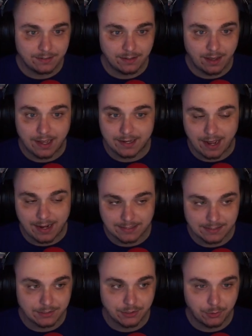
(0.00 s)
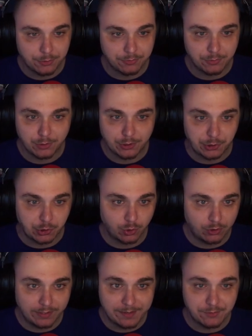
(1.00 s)
I did go through and
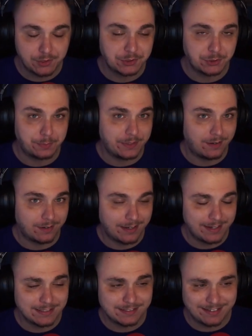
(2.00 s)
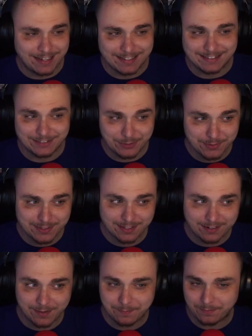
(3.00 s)
Control F Crystal PR guys. I do think
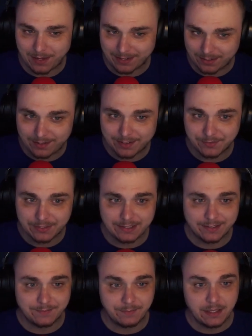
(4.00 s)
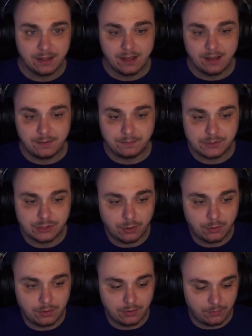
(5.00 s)
I got everything. So
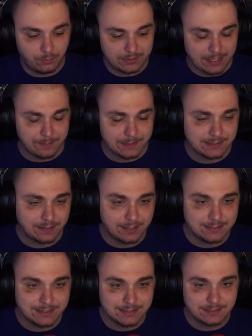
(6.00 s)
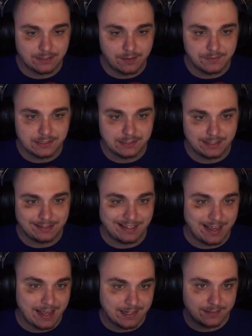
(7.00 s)
with that being said, guys, this is obviously the
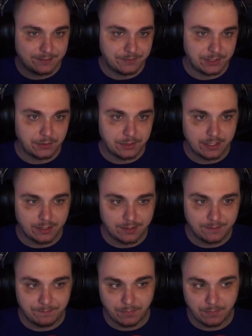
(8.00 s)
end of the video here.